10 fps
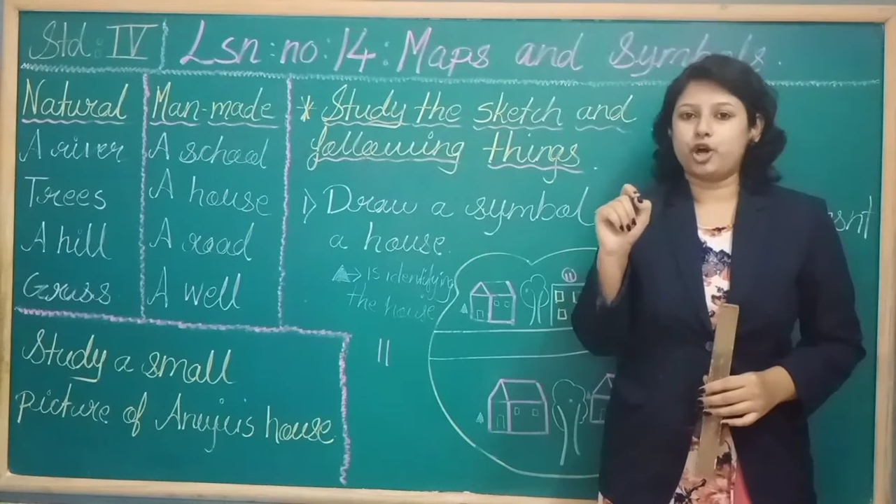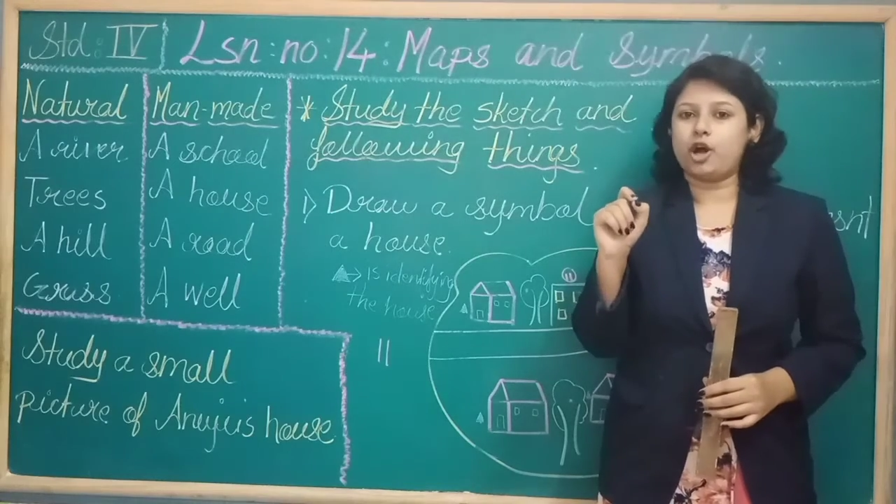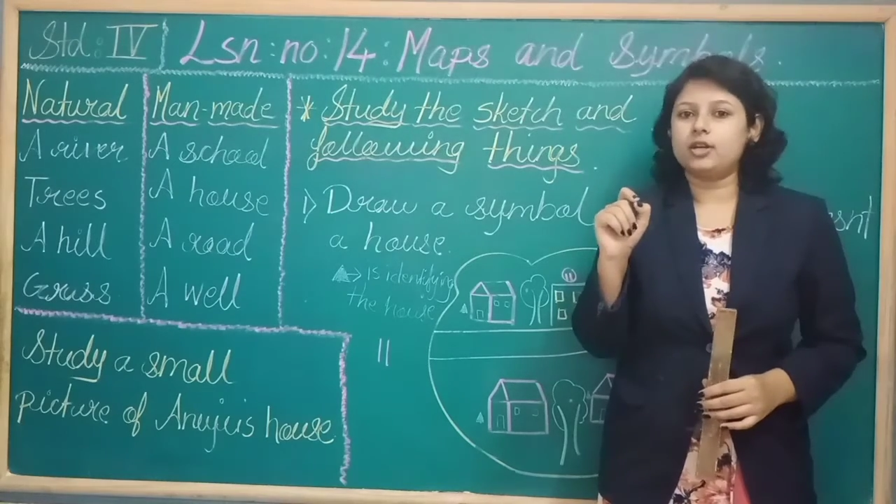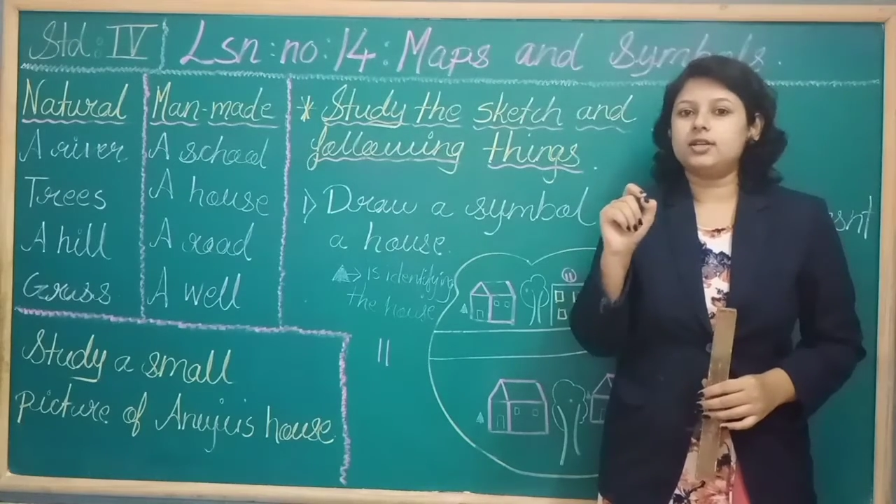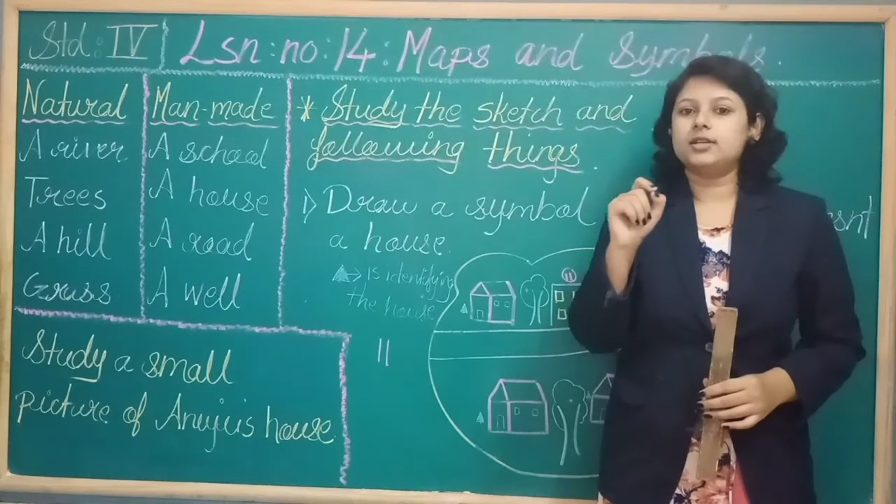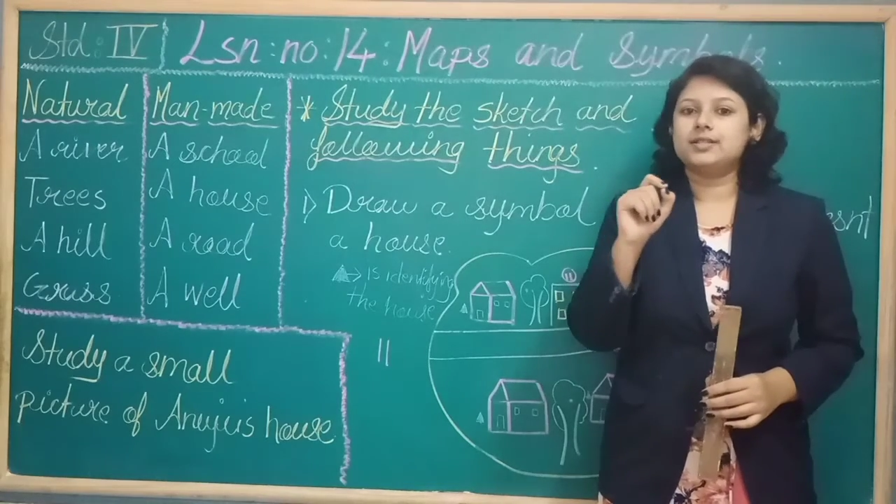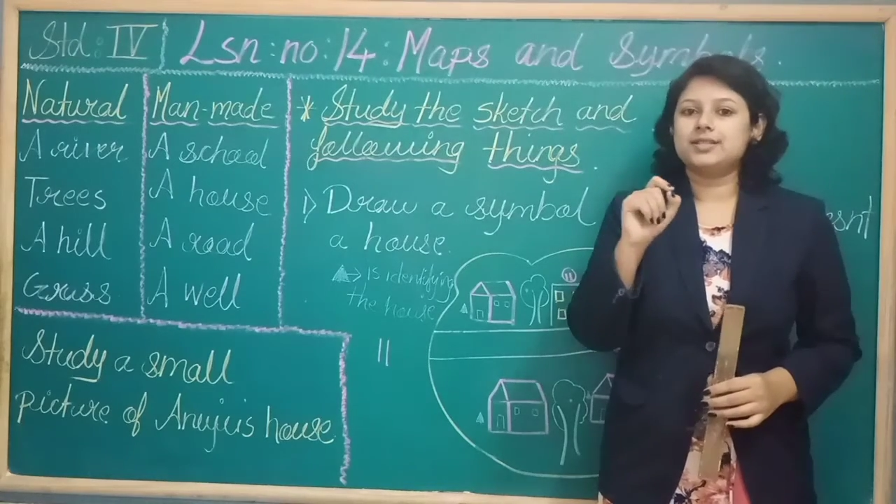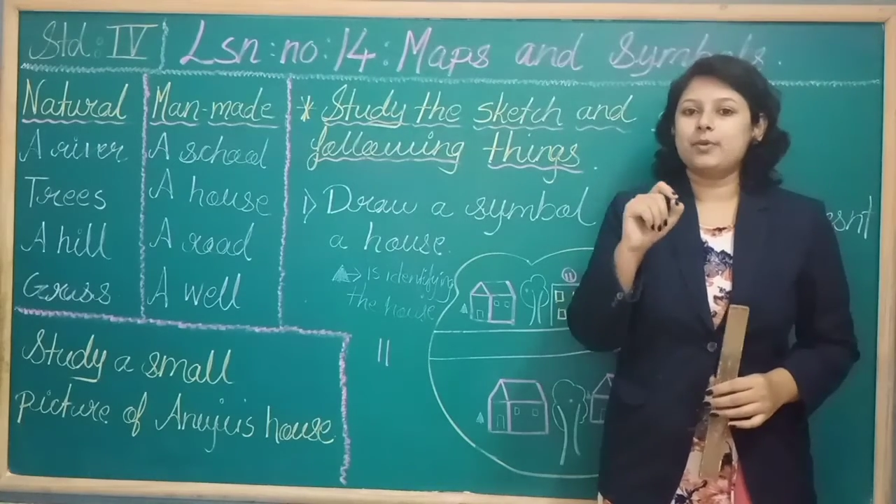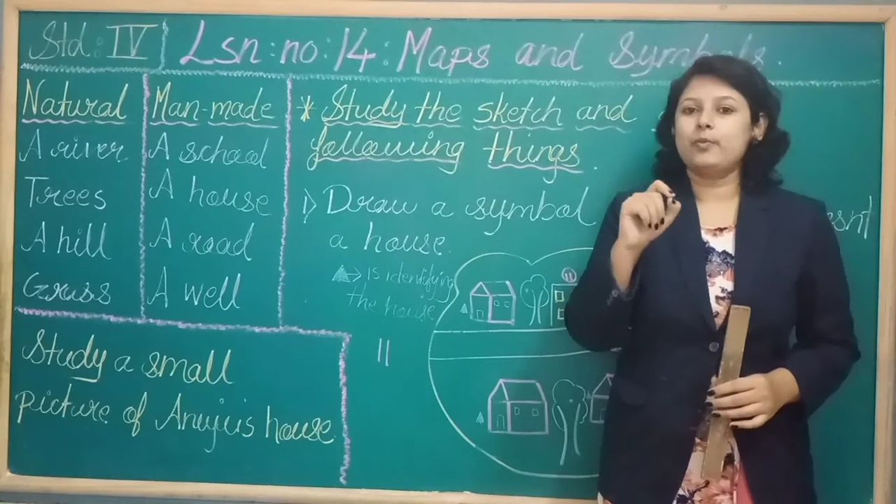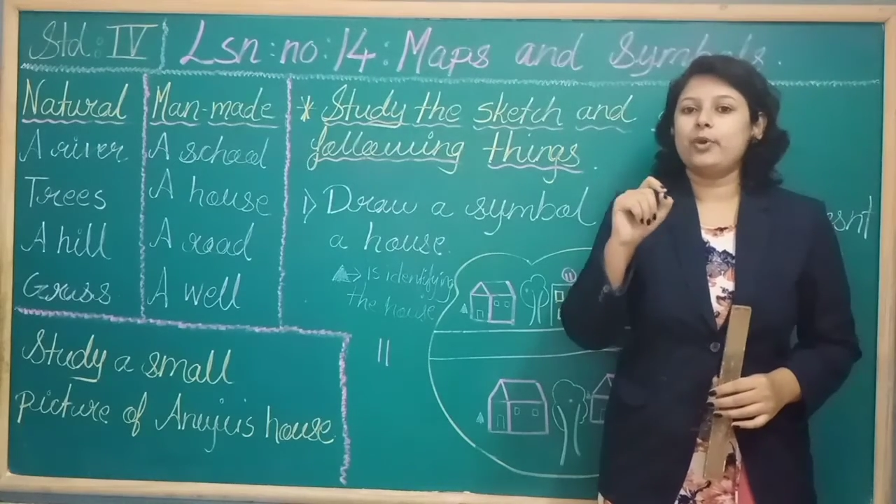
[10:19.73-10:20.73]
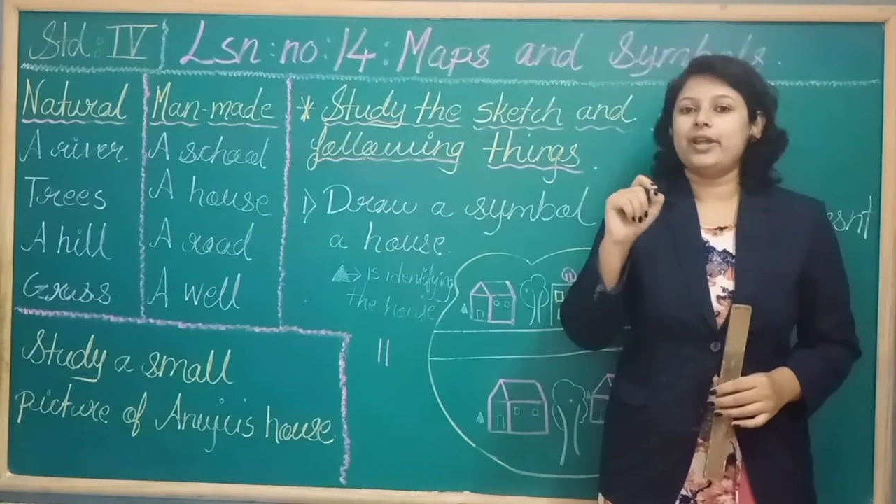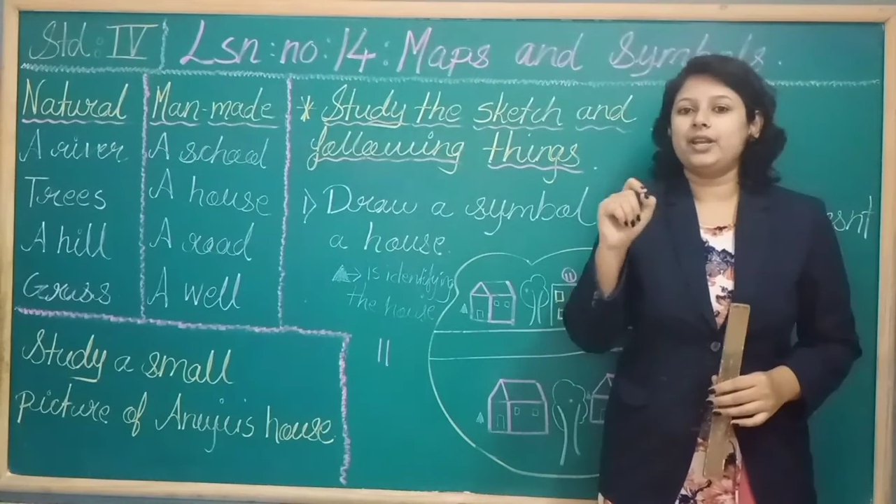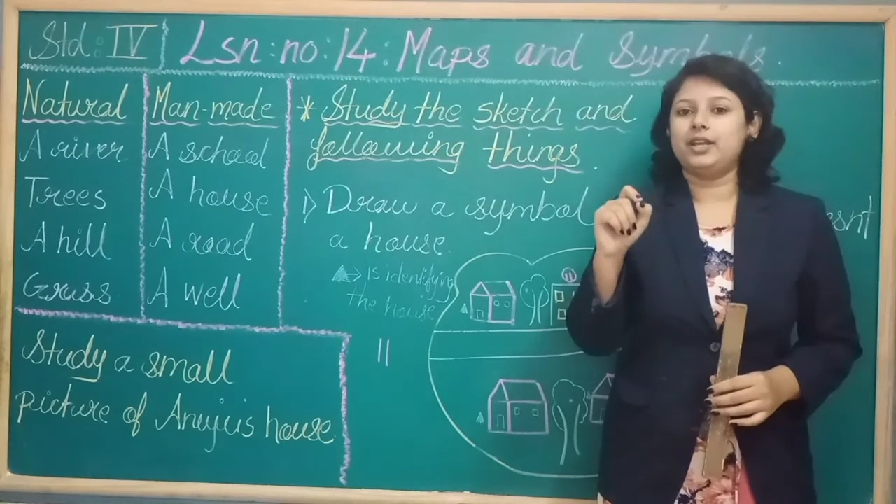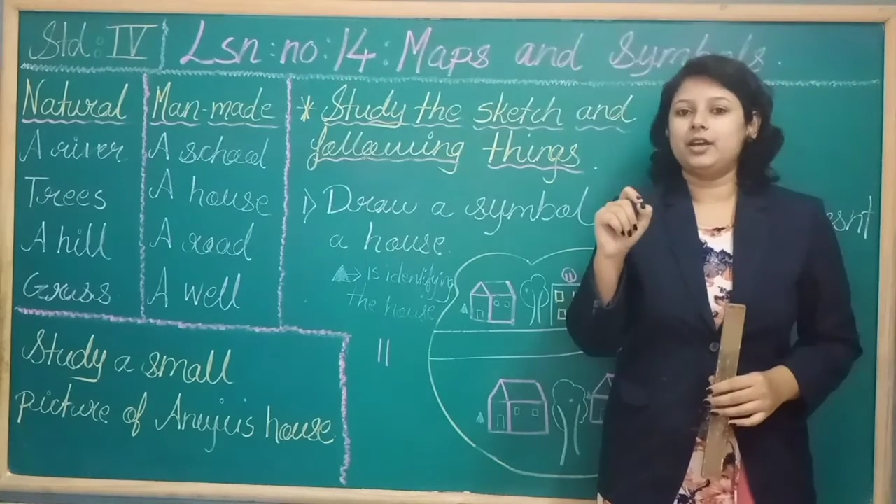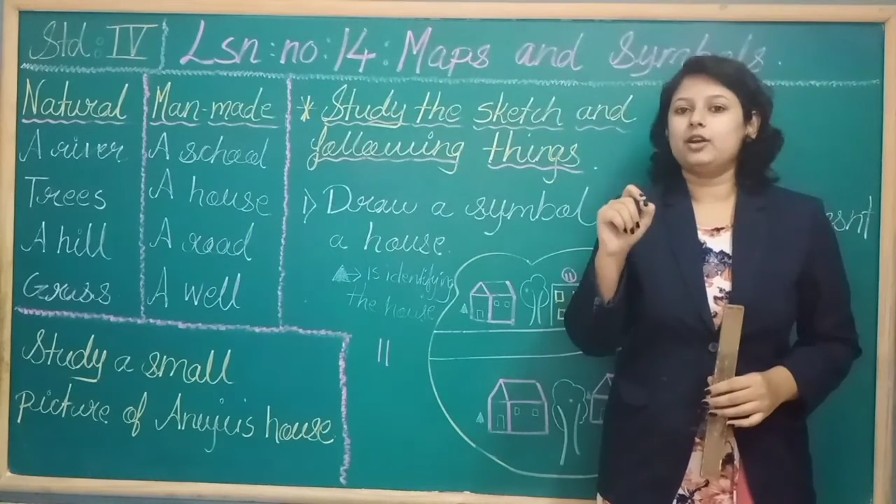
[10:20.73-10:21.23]
dot
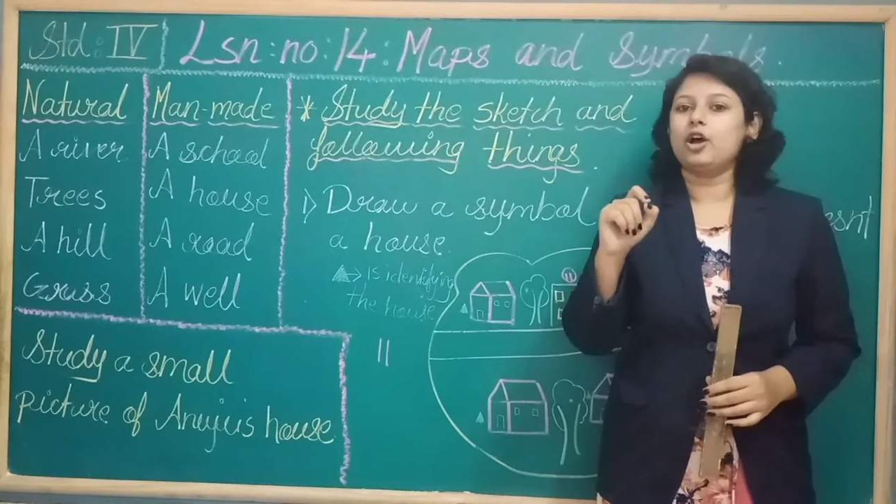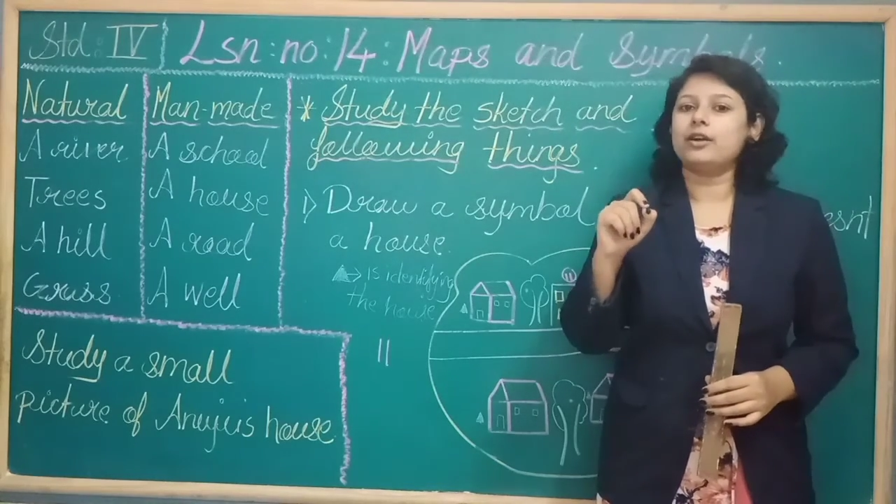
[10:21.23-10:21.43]
somewhere here